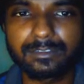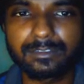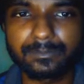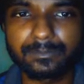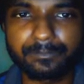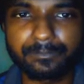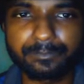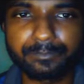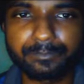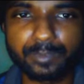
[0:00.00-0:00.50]

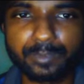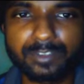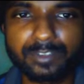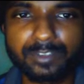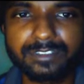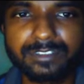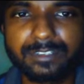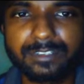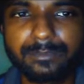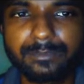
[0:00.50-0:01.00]
put
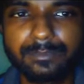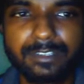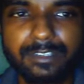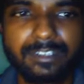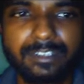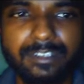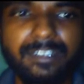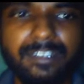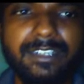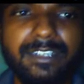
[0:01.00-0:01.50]
some
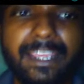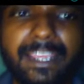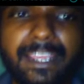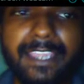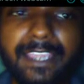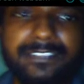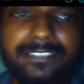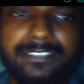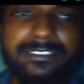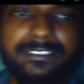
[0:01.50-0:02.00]

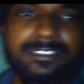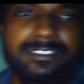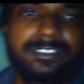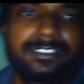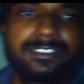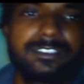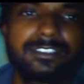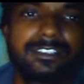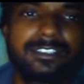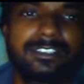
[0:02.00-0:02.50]
tags.
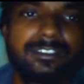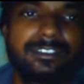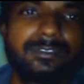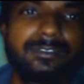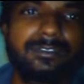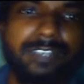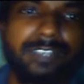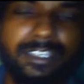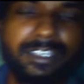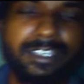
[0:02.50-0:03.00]

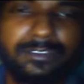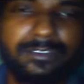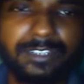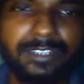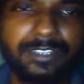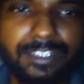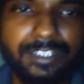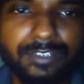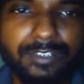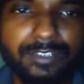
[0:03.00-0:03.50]
Okay, we need
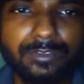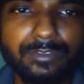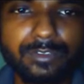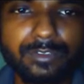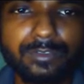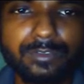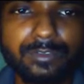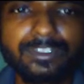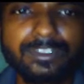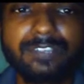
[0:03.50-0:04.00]
to
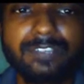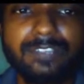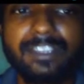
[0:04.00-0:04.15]
close the value